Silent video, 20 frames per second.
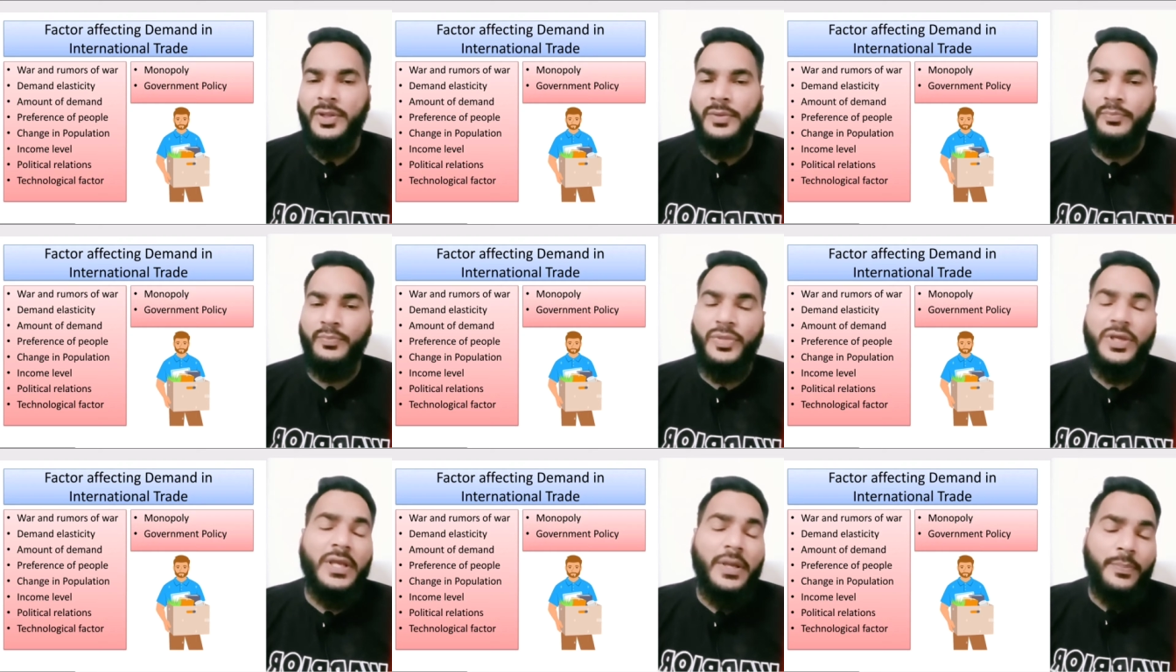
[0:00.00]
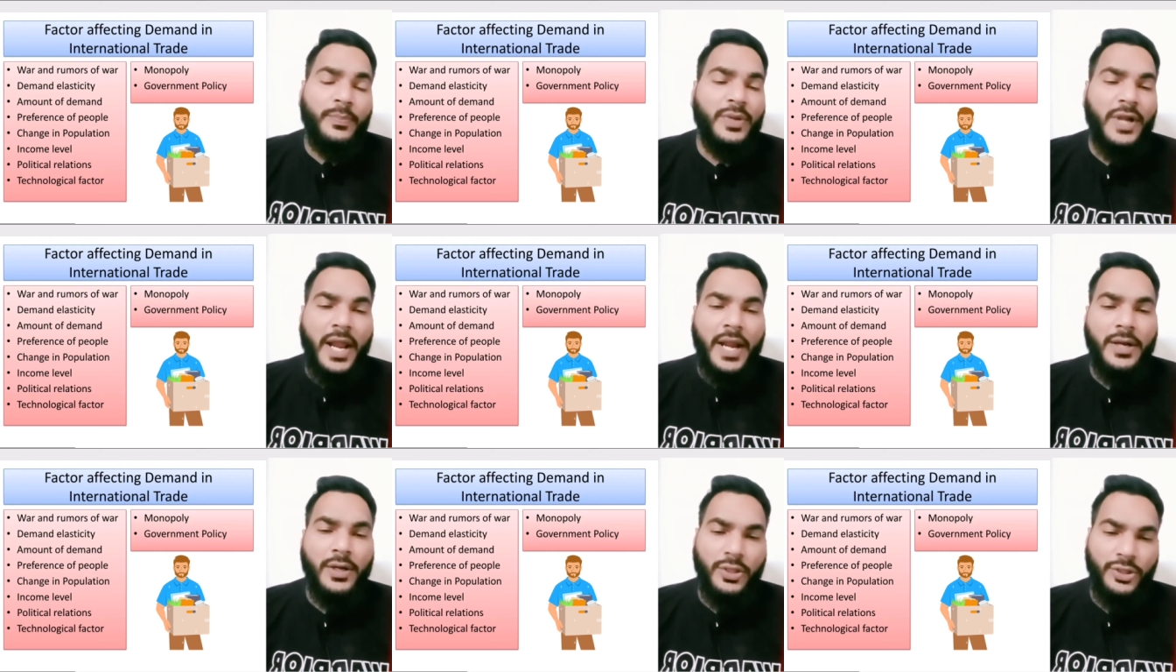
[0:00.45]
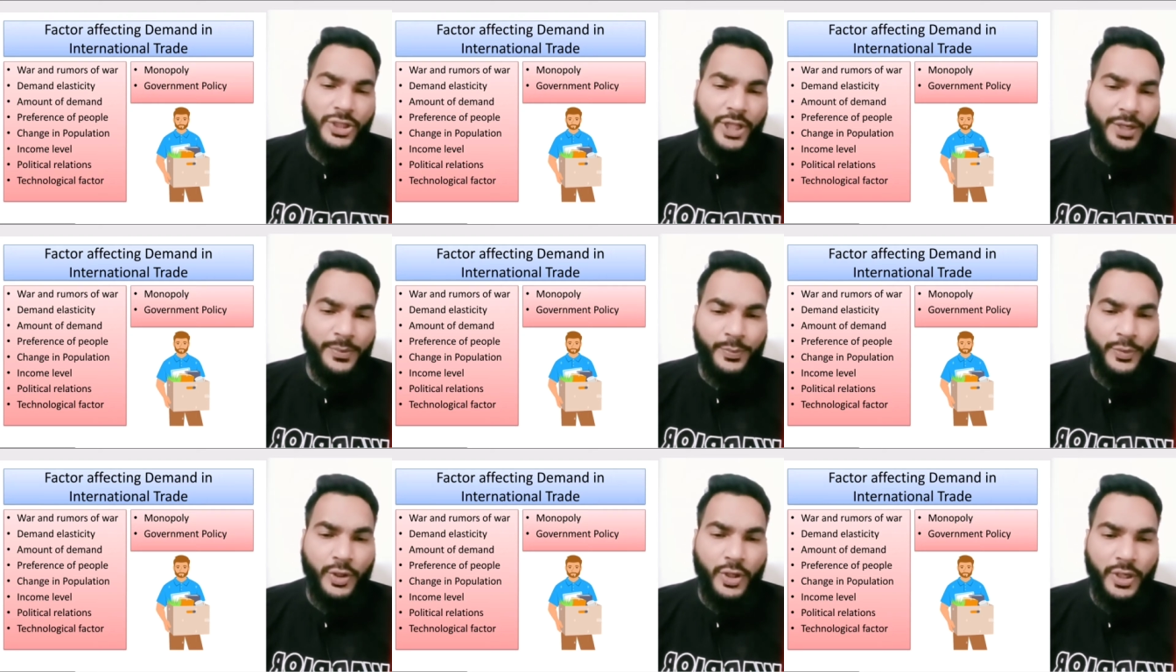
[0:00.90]
be applied on
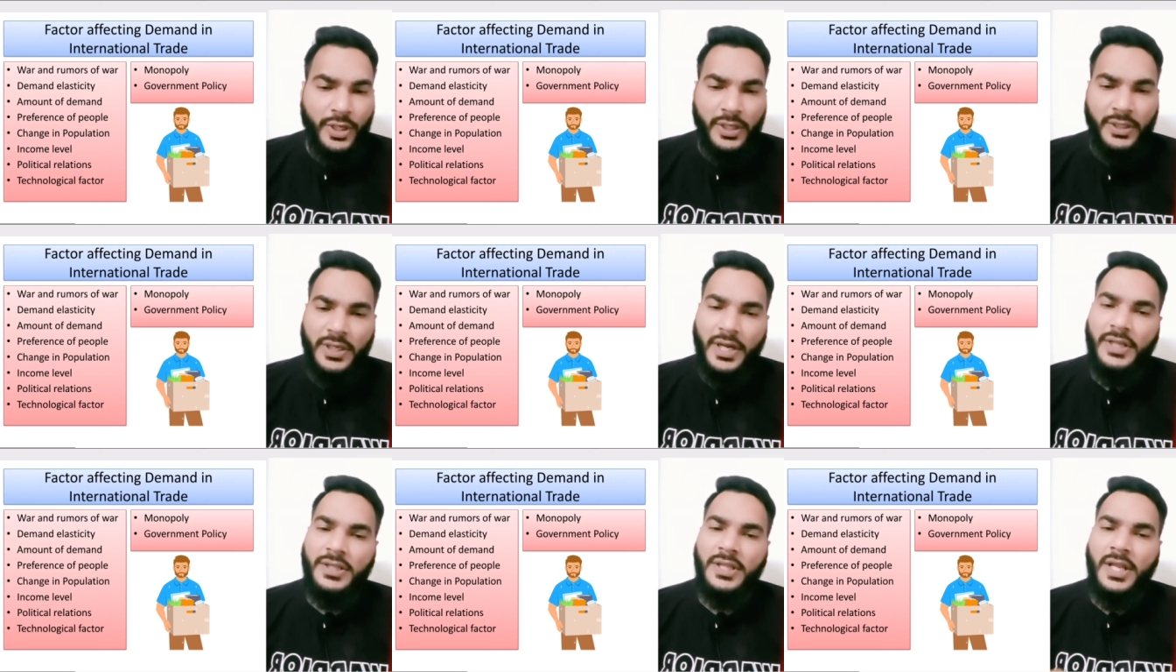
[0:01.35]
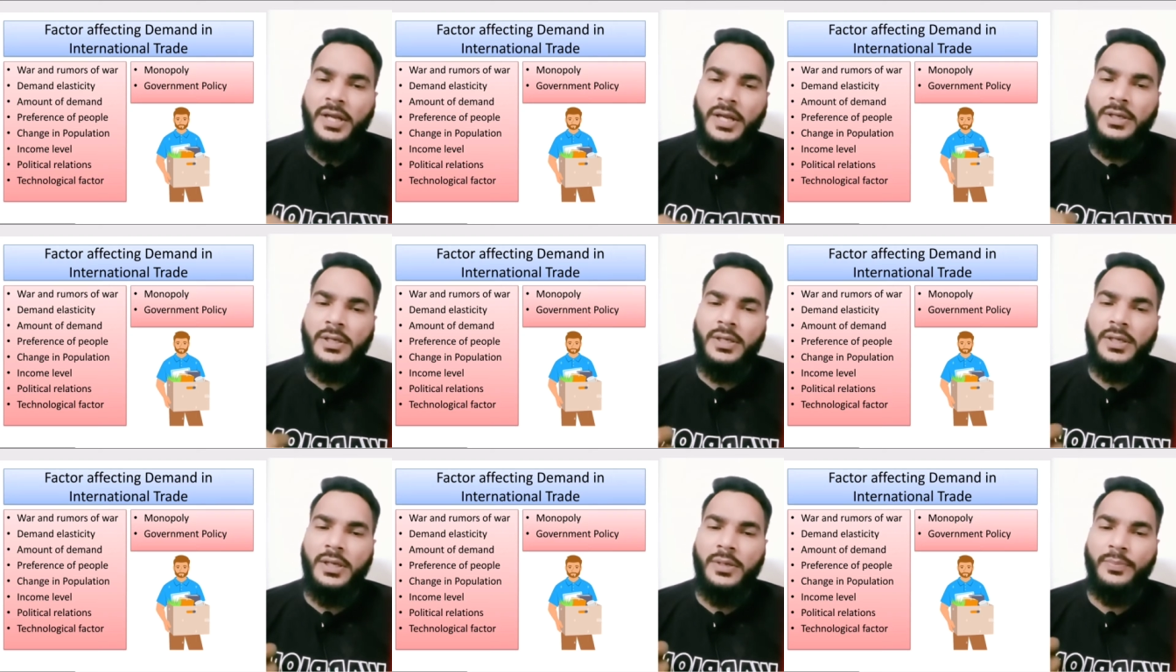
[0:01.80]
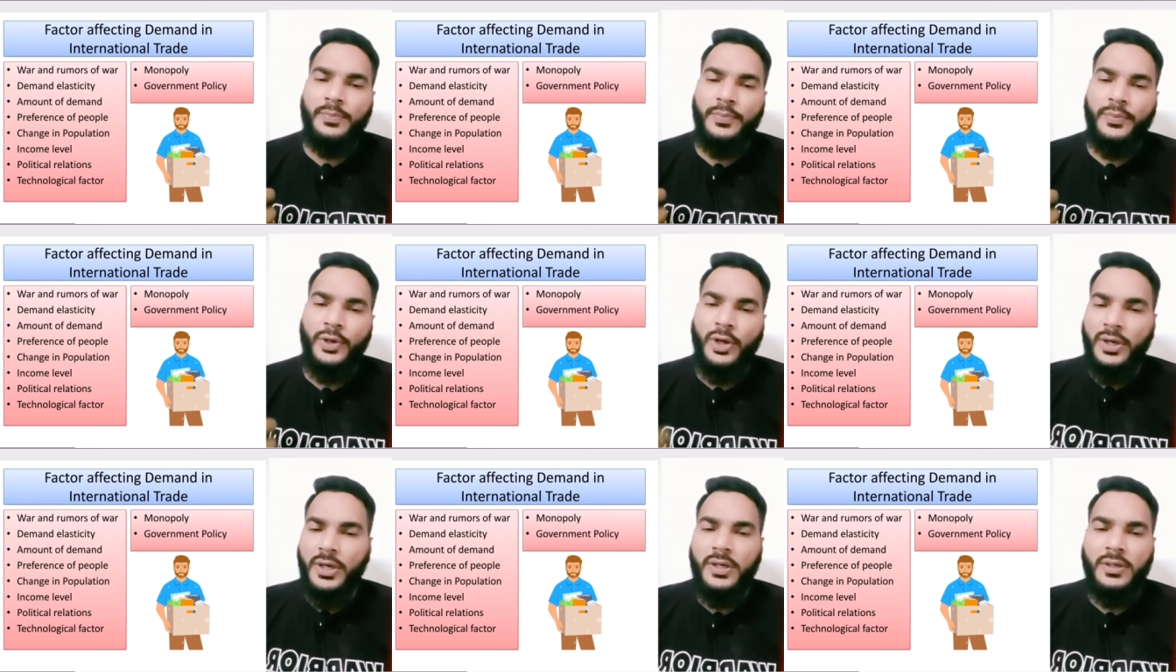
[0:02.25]
that product, and that
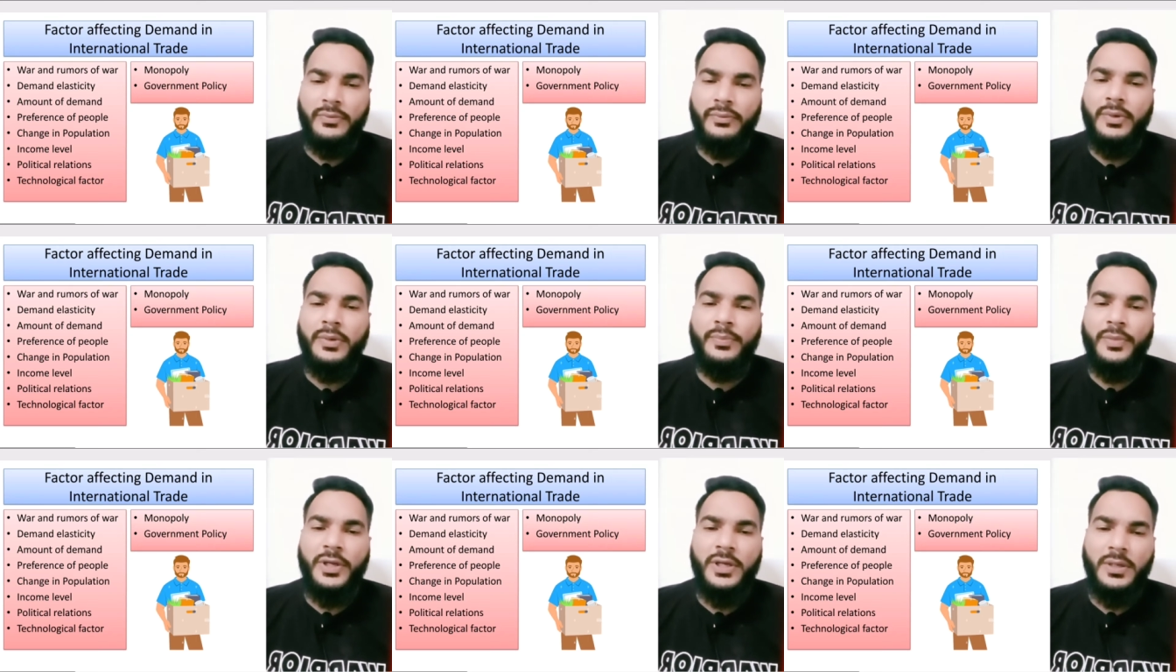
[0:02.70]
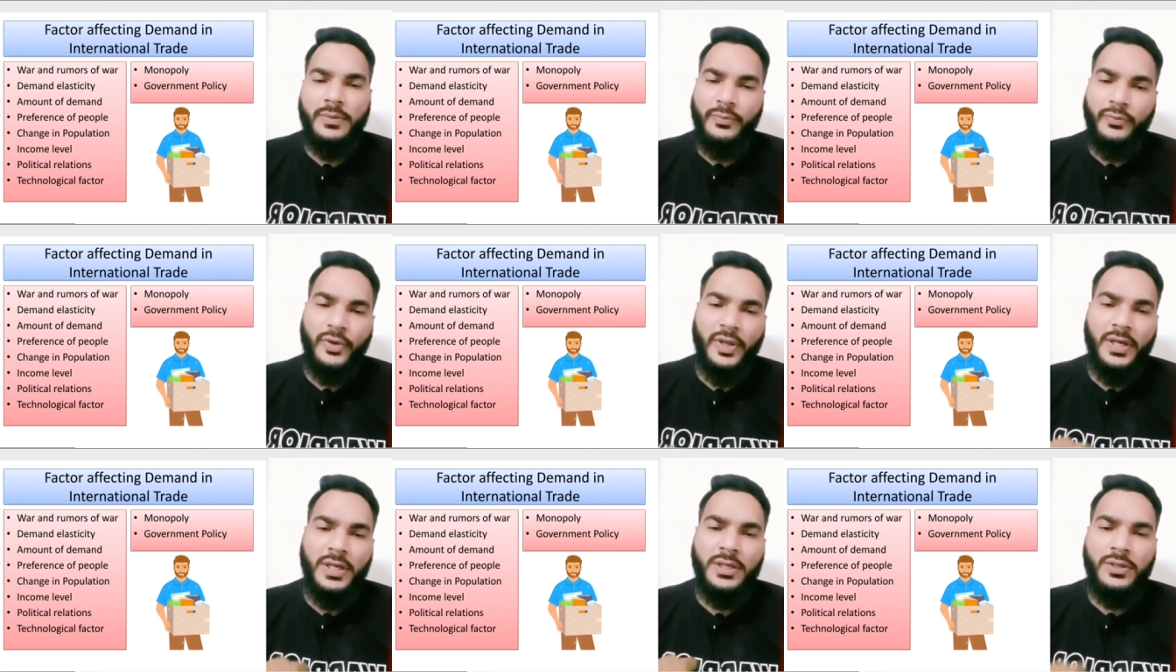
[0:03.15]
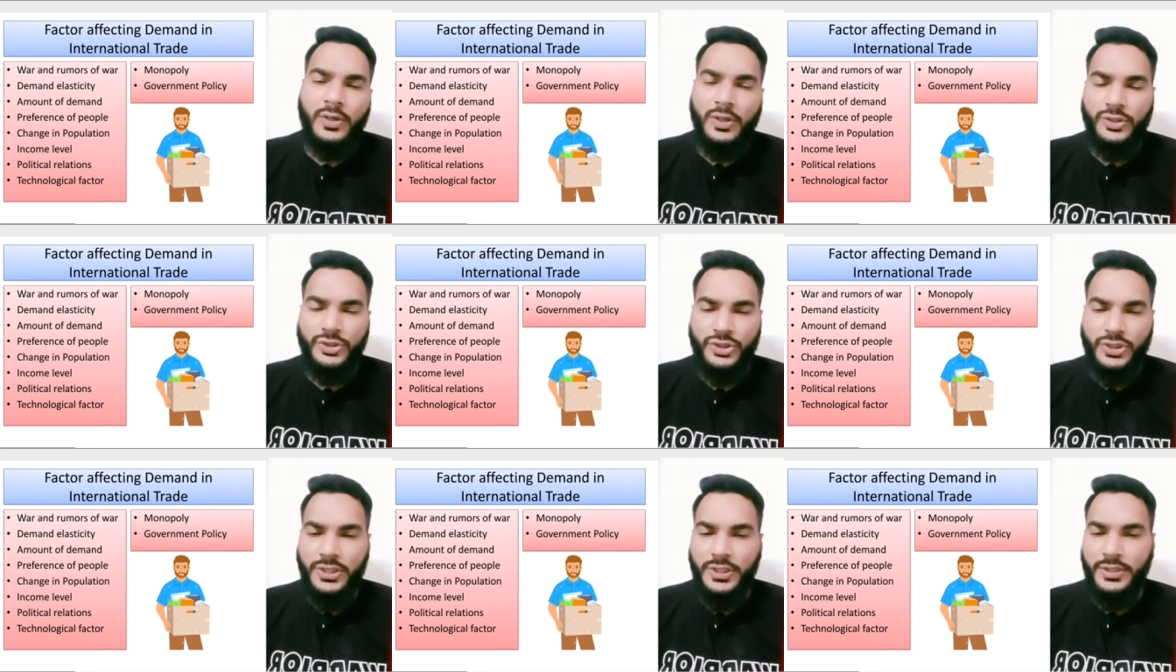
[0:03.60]
product will become very
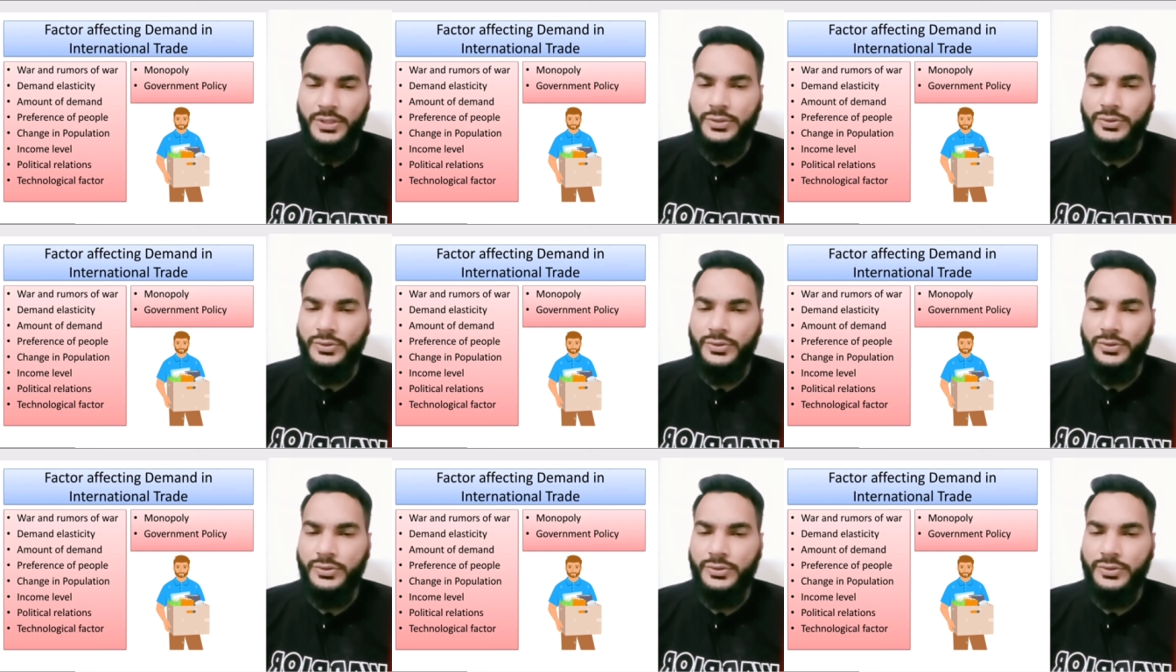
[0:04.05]
costlier.